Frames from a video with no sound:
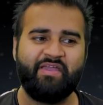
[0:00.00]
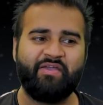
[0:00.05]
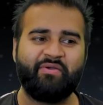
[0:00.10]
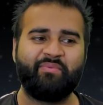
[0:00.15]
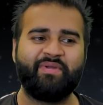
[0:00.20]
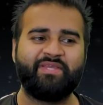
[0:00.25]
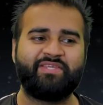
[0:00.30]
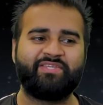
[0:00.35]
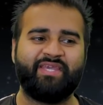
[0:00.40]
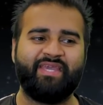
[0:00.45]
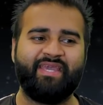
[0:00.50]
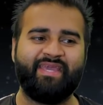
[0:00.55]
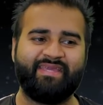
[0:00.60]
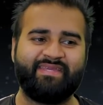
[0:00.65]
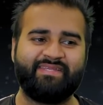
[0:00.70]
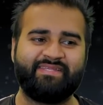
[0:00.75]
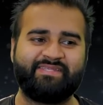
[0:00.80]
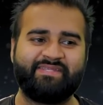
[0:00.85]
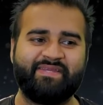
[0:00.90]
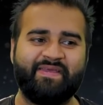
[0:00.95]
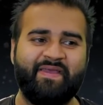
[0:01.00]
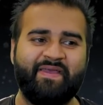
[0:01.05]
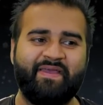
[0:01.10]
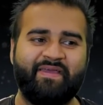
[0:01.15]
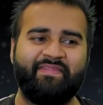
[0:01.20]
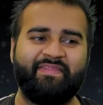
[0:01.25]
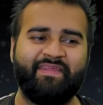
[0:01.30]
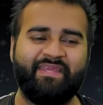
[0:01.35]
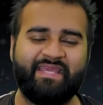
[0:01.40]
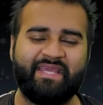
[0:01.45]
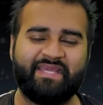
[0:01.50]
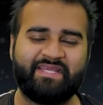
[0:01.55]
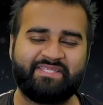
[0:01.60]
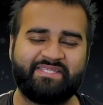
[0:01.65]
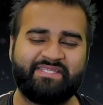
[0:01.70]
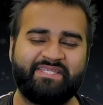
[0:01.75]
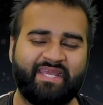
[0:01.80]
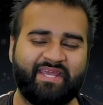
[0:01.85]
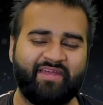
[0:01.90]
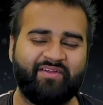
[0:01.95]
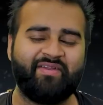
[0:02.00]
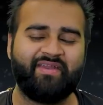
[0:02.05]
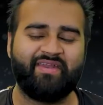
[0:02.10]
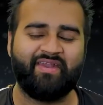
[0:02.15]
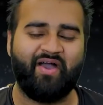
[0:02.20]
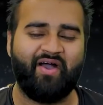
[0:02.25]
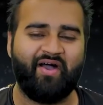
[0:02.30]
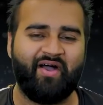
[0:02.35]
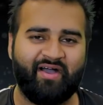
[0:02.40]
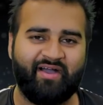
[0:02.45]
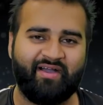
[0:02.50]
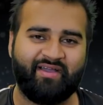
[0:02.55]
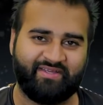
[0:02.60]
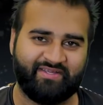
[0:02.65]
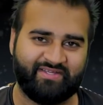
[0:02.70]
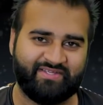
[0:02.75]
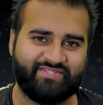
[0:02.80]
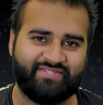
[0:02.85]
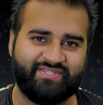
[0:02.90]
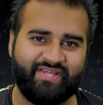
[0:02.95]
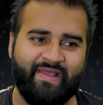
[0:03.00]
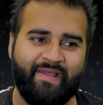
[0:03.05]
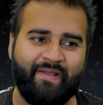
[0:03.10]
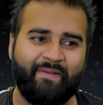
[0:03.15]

which is the Sycoran Arcus.